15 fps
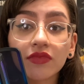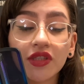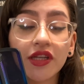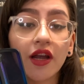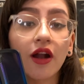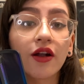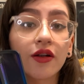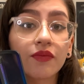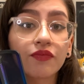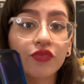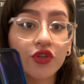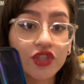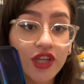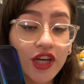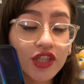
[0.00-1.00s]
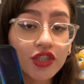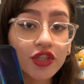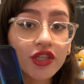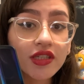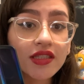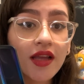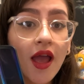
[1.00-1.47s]
They are
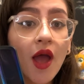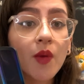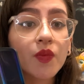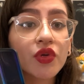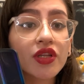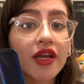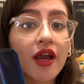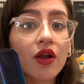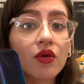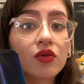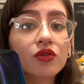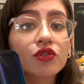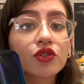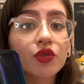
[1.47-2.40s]
protectors, but they are also